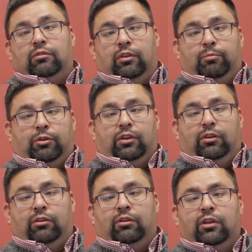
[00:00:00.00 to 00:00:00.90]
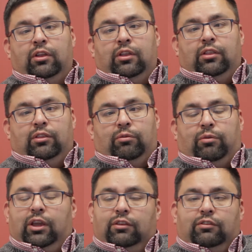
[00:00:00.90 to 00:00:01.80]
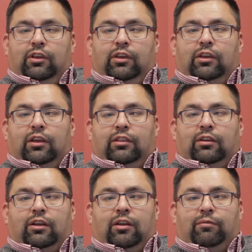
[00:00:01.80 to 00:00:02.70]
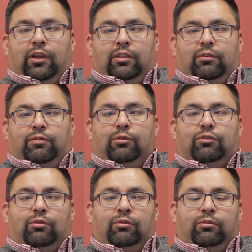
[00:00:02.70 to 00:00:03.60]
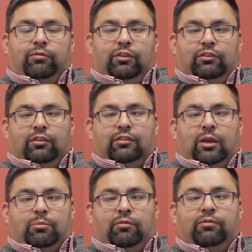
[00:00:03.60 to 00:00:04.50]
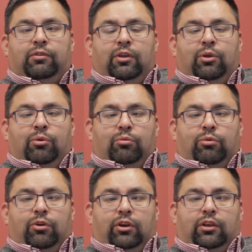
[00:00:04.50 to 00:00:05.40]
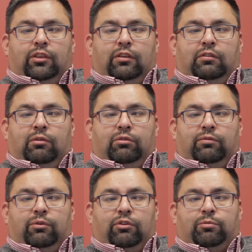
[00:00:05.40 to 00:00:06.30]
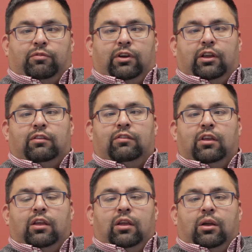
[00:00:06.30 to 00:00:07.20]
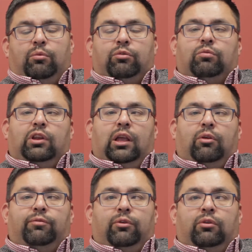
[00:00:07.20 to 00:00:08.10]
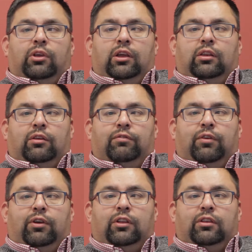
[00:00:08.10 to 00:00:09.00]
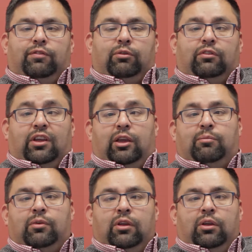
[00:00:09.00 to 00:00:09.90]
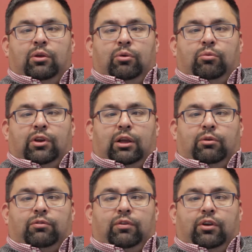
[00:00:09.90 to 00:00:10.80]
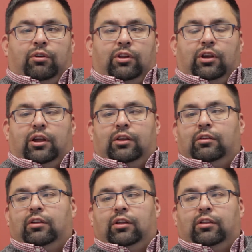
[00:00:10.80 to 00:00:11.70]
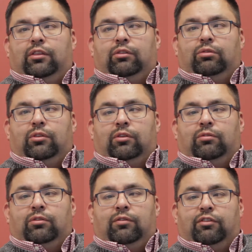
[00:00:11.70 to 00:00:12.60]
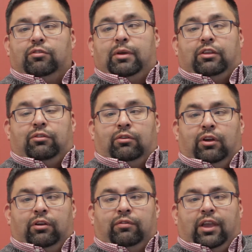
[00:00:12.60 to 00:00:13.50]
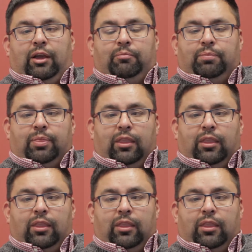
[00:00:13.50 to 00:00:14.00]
in particular, the ranging and the future vision type of work that solution focus provides was really helpful in a very difficult time when I was very early on the division manager of CAP.